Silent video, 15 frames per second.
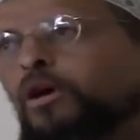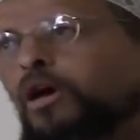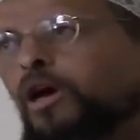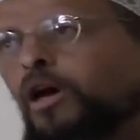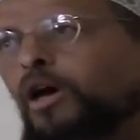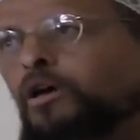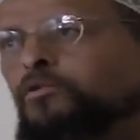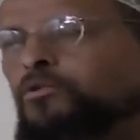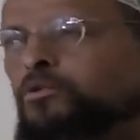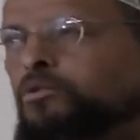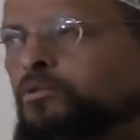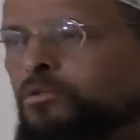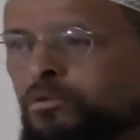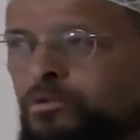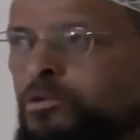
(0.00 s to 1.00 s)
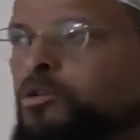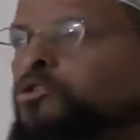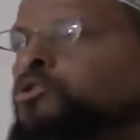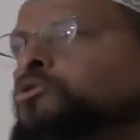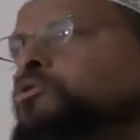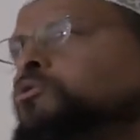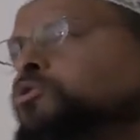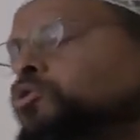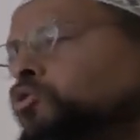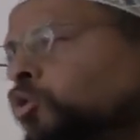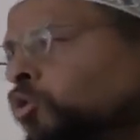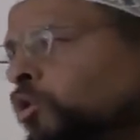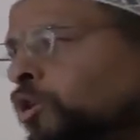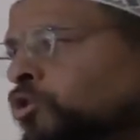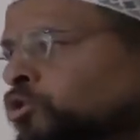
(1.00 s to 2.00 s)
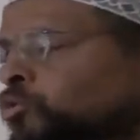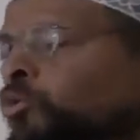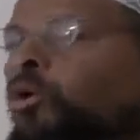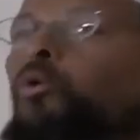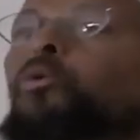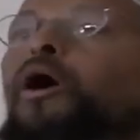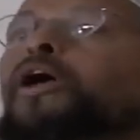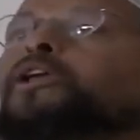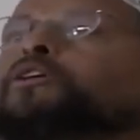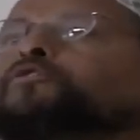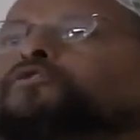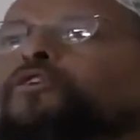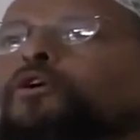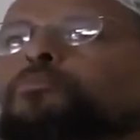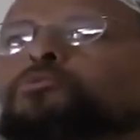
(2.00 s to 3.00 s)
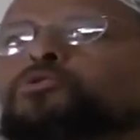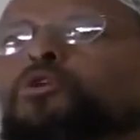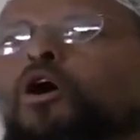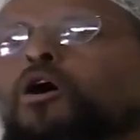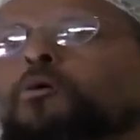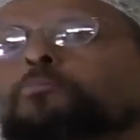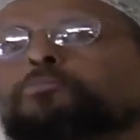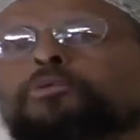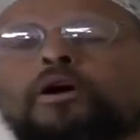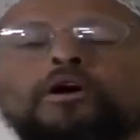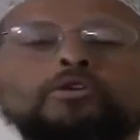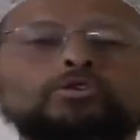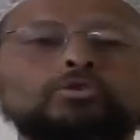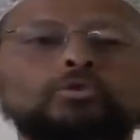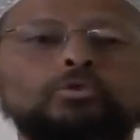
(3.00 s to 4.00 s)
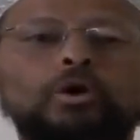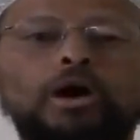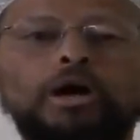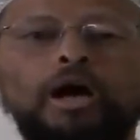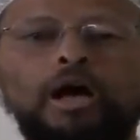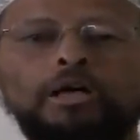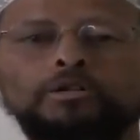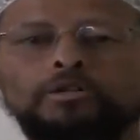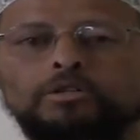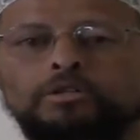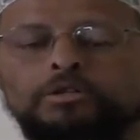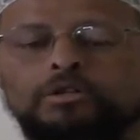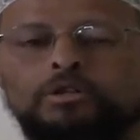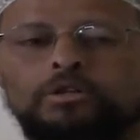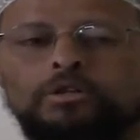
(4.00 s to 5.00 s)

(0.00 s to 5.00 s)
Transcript: And these students who were waiting for him saw him pray two rakats.